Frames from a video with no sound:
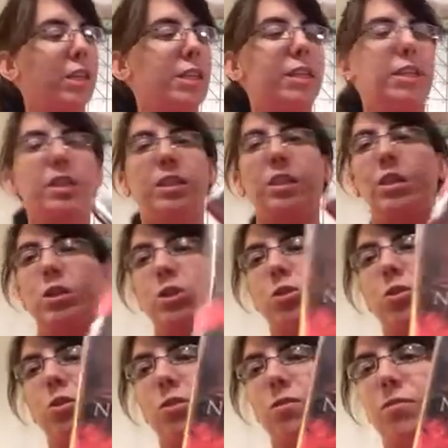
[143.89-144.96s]
and then
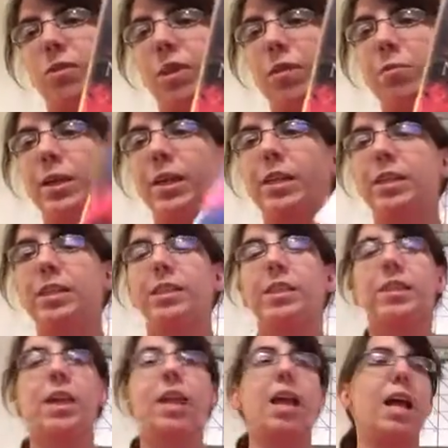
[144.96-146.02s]
Girl of
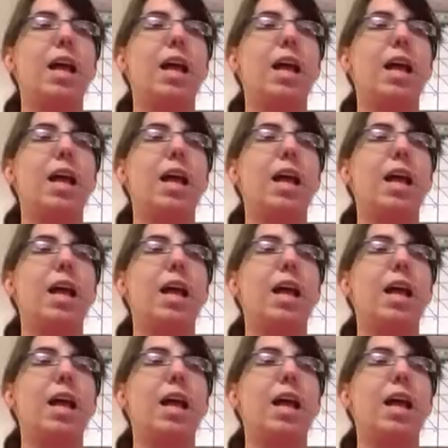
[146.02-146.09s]
Nightmares